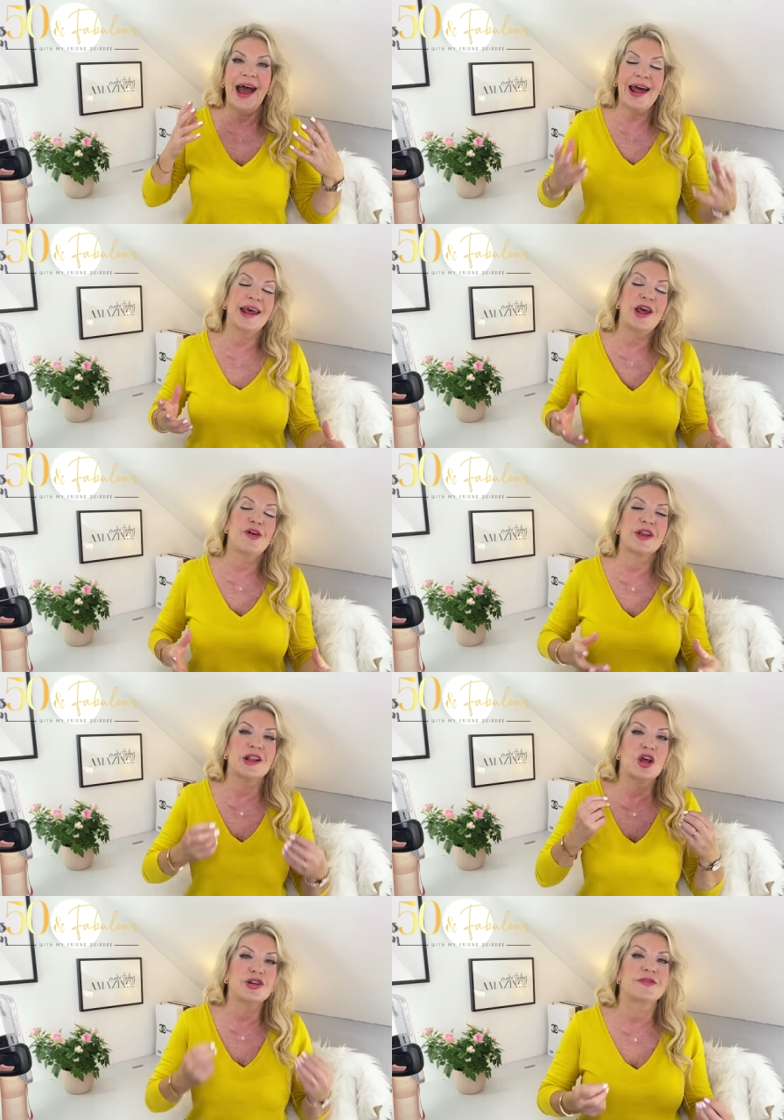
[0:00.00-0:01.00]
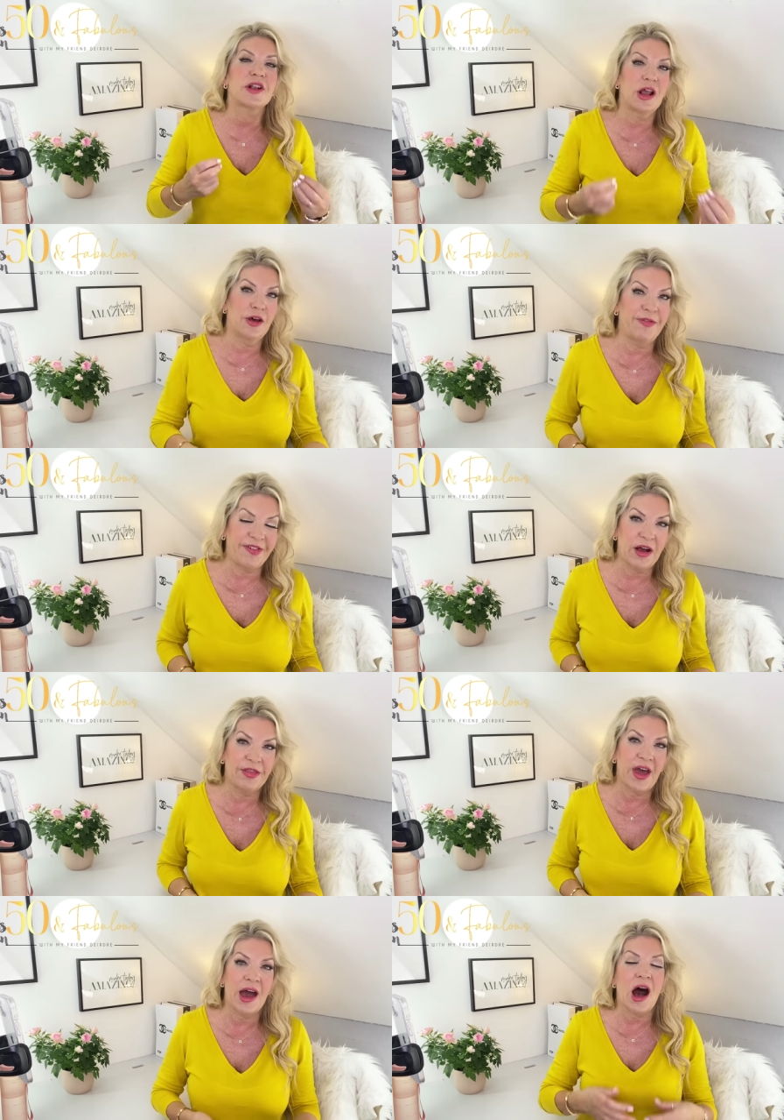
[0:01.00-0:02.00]
And I know that a lot of clothes
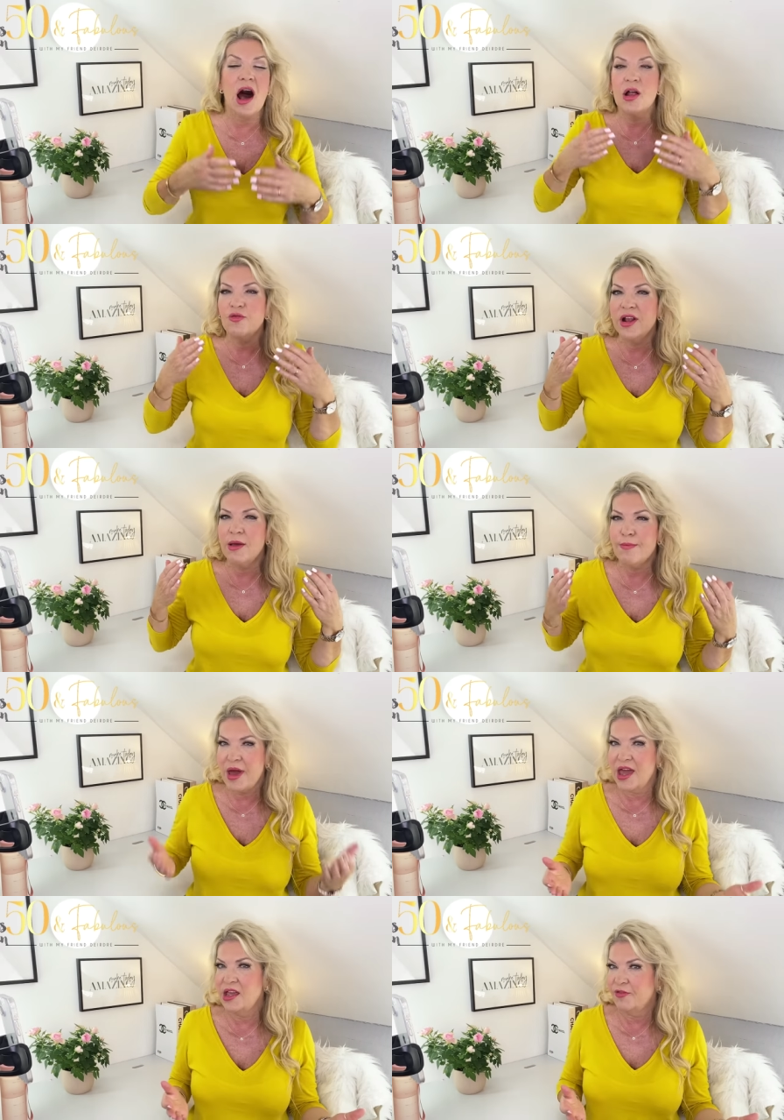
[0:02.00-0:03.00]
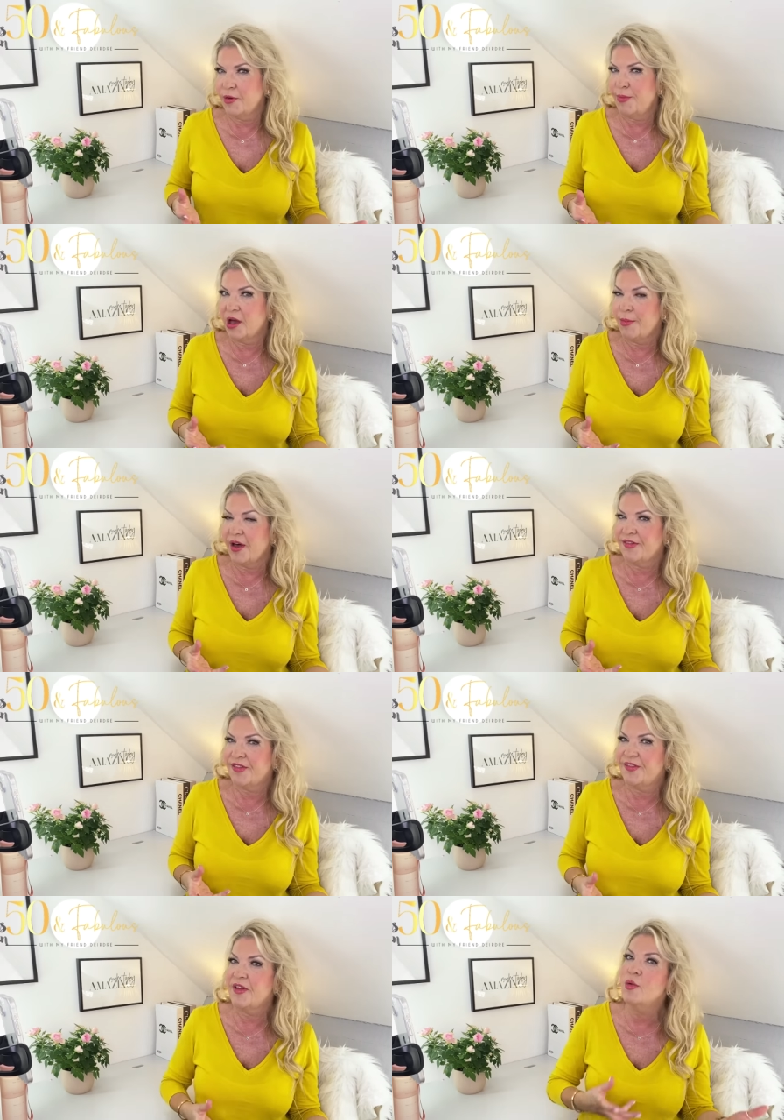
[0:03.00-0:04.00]
out there aren't really made for bigger
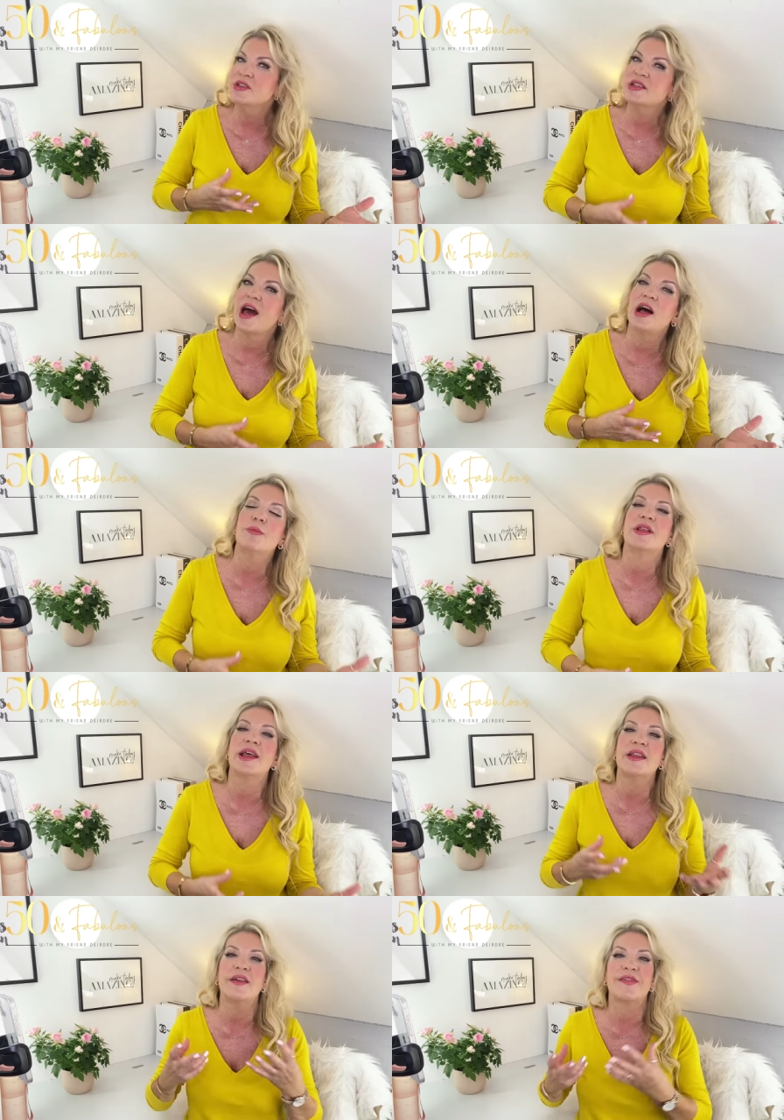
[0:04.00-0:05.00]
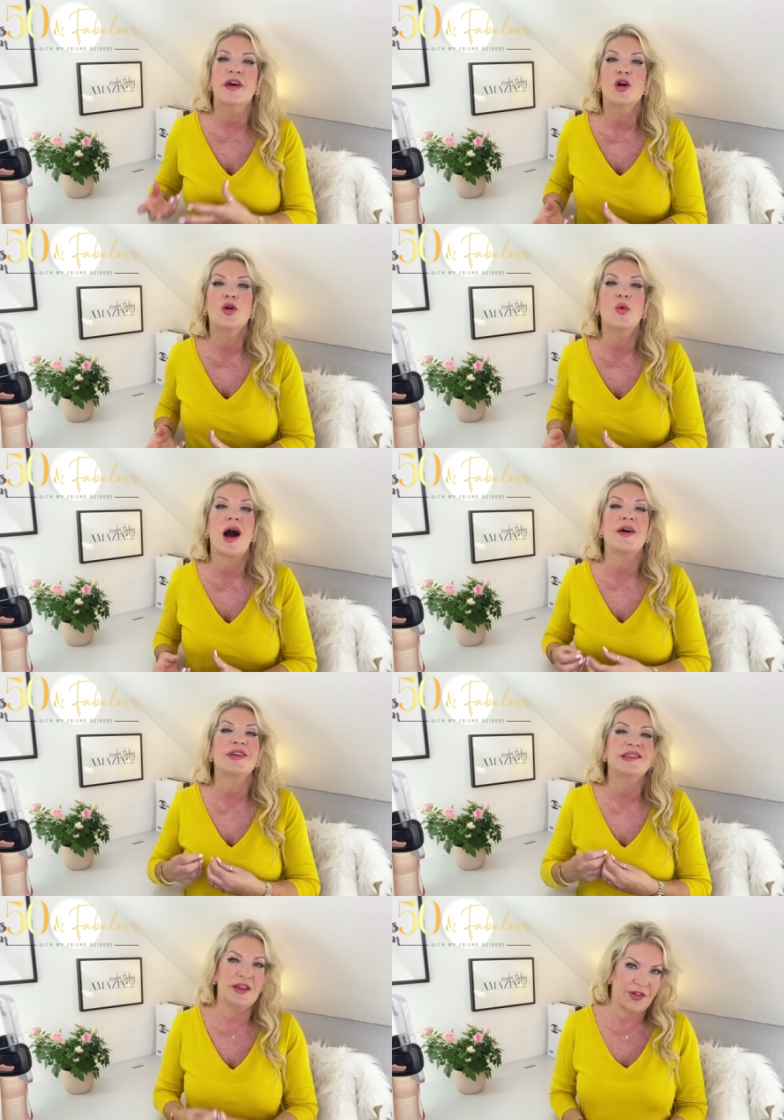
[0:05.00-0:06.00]
busts, so I wanted to help ladies who are
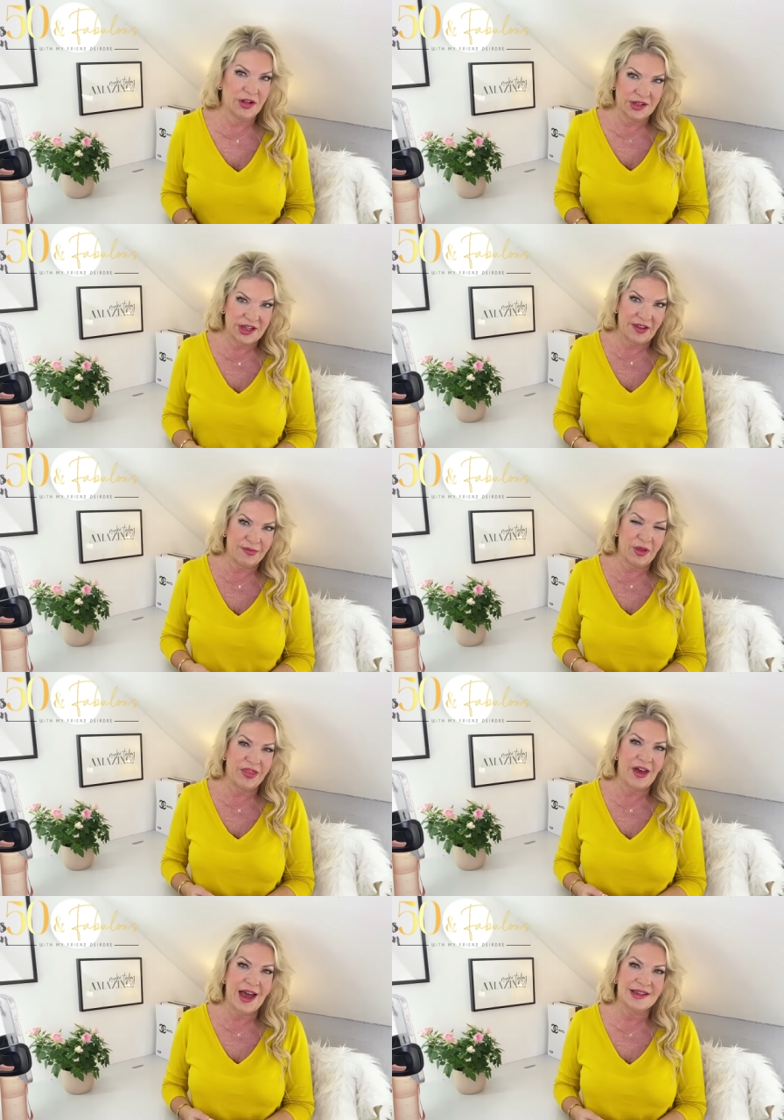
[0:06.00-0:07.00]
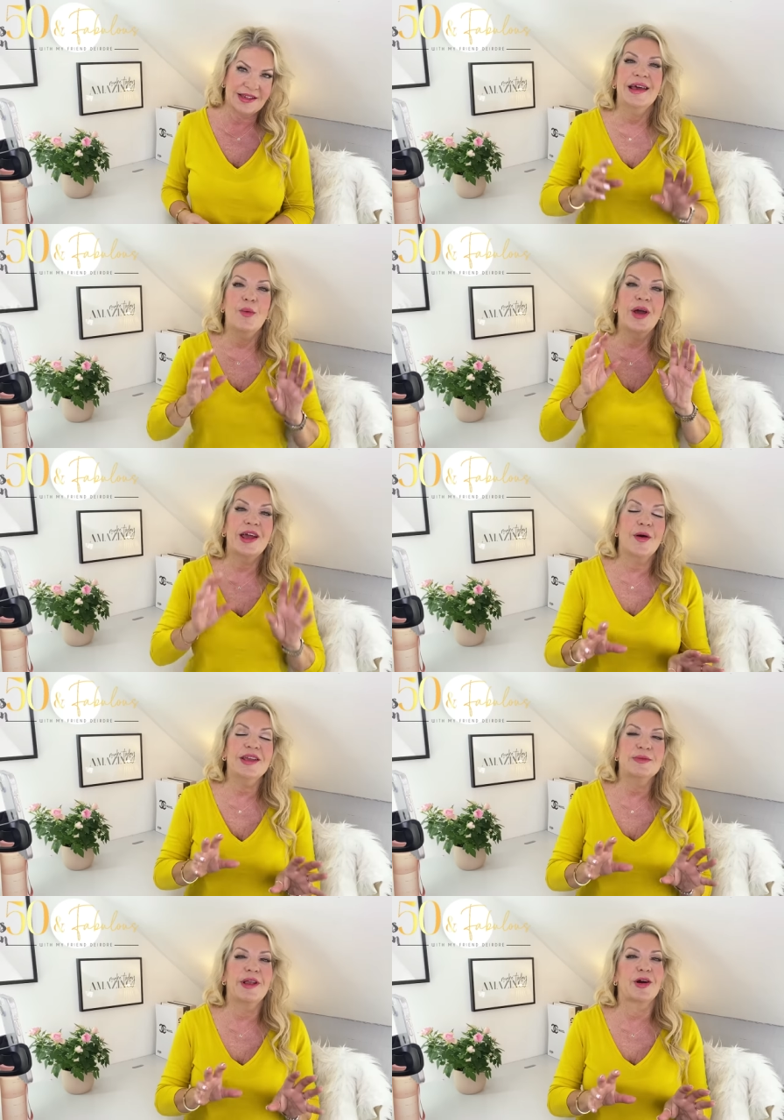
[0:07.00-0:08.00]
having difficulties with that. We're going
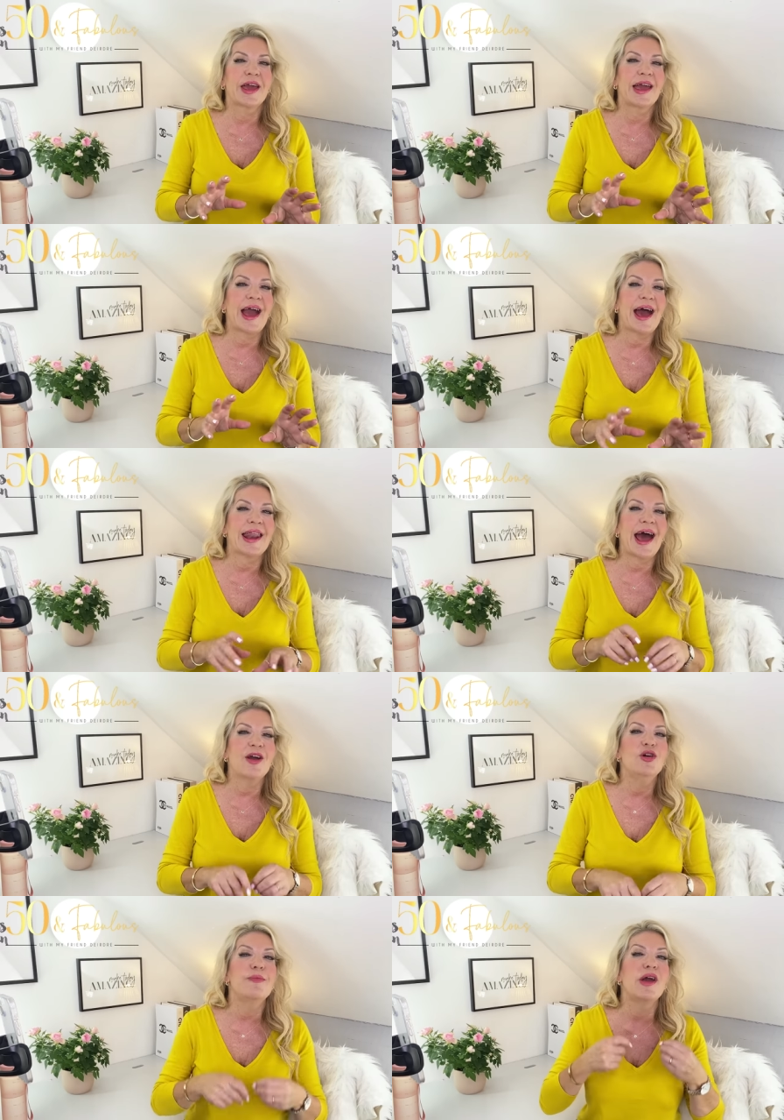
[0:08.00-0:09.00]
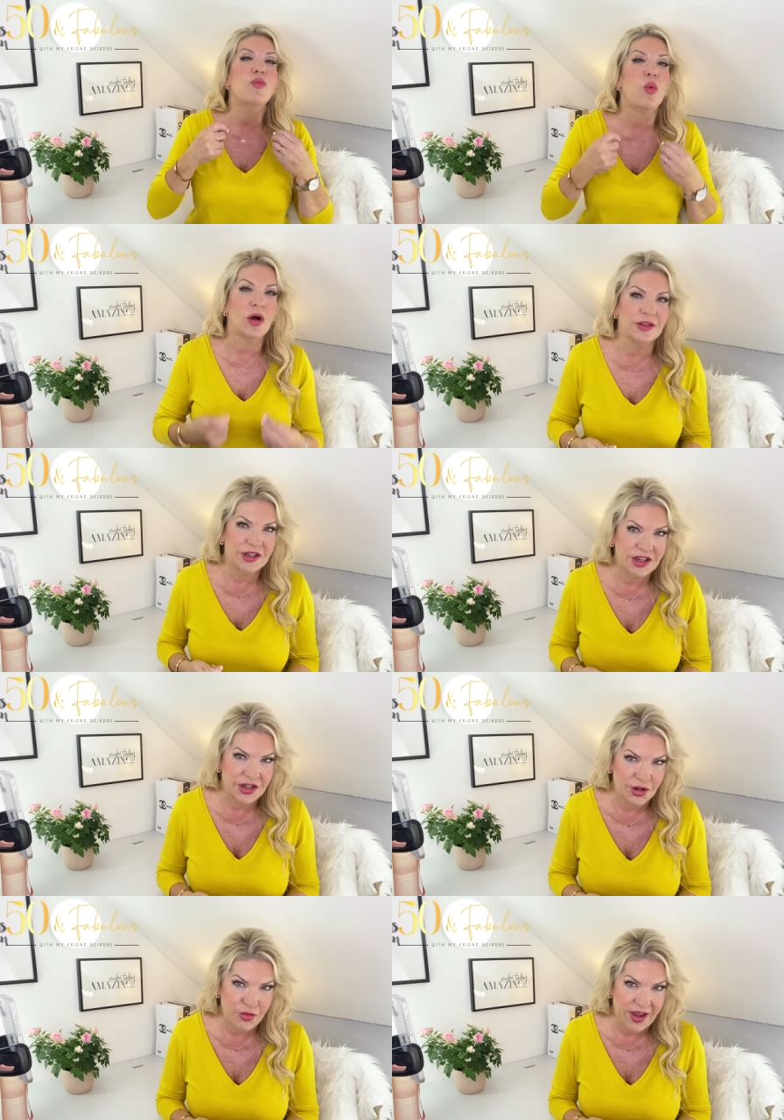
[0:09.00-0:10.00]
to be looking at how you may want
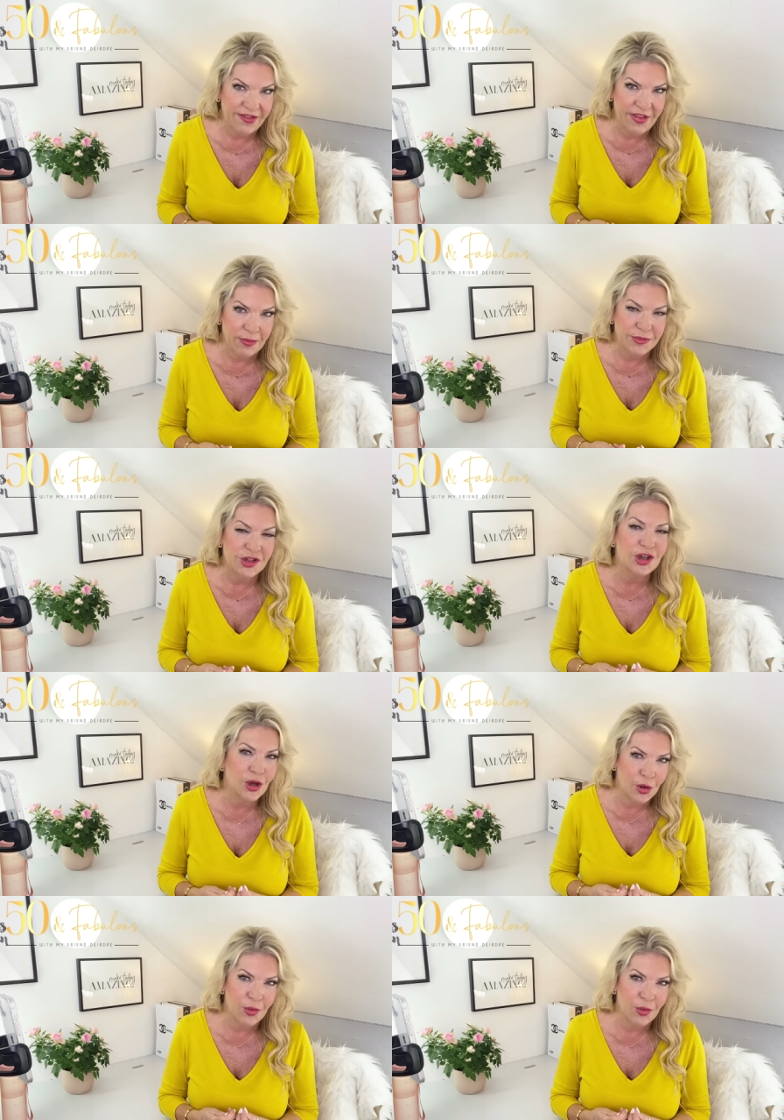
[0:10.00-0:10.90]
to dress them too.